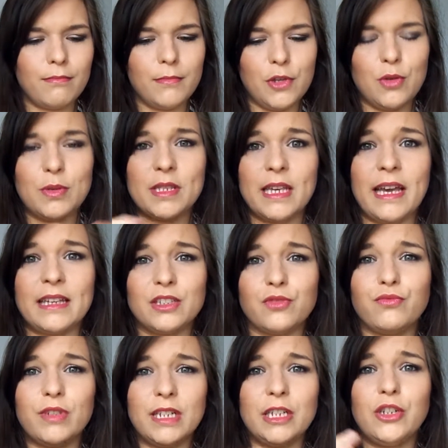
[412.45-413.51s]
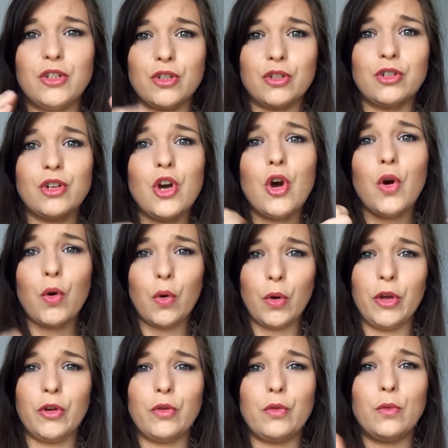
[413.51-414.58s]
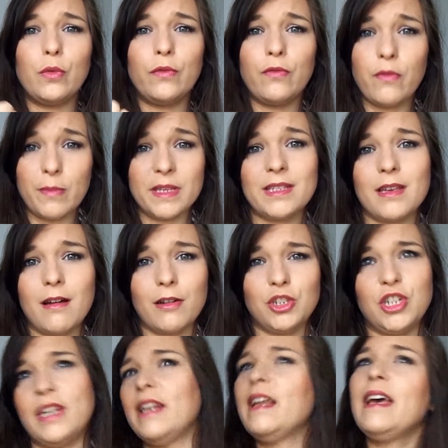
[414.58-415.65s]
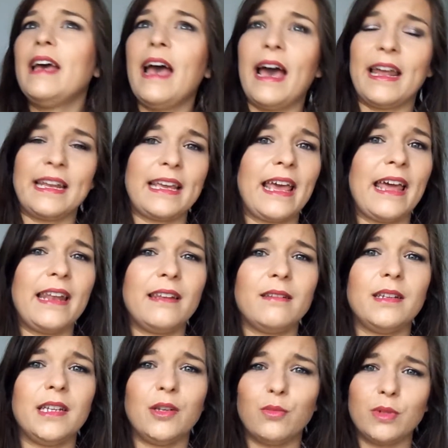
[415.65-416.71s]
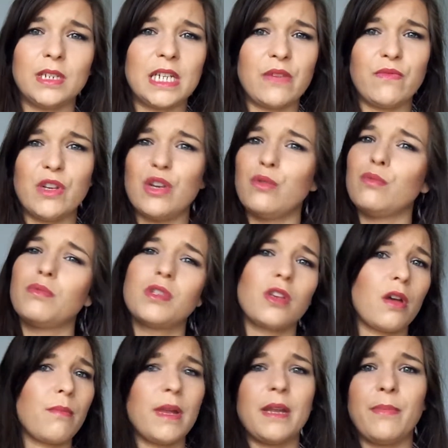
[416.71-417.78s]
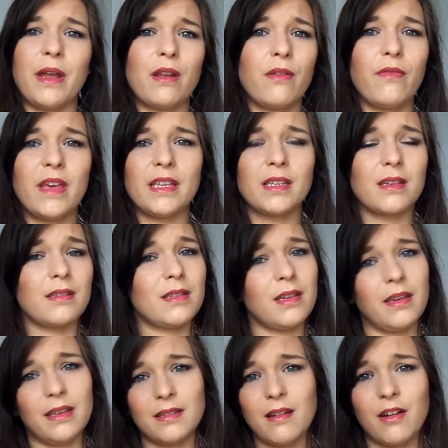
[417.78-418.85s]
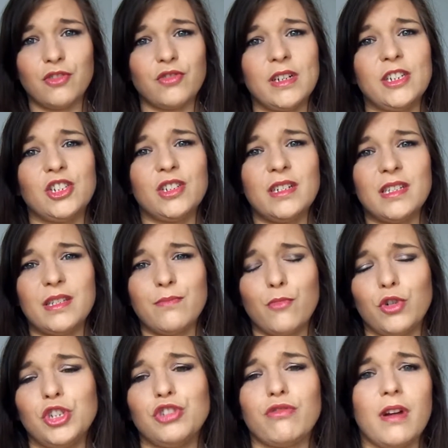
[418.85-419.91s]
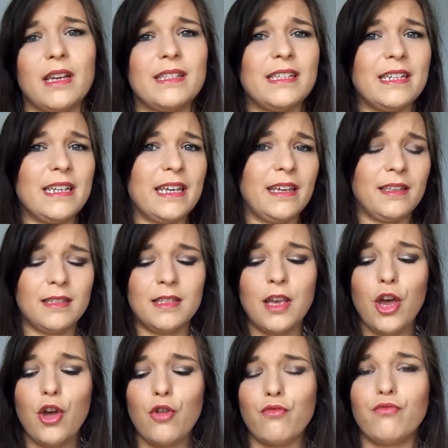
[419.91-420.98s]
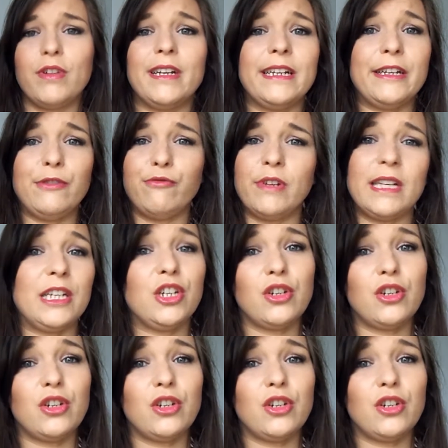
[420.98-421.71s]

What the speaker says: use it as a really good oil for massaging. And again, it would give you so many benefits because it is hydration, it's moisturising, it's really, really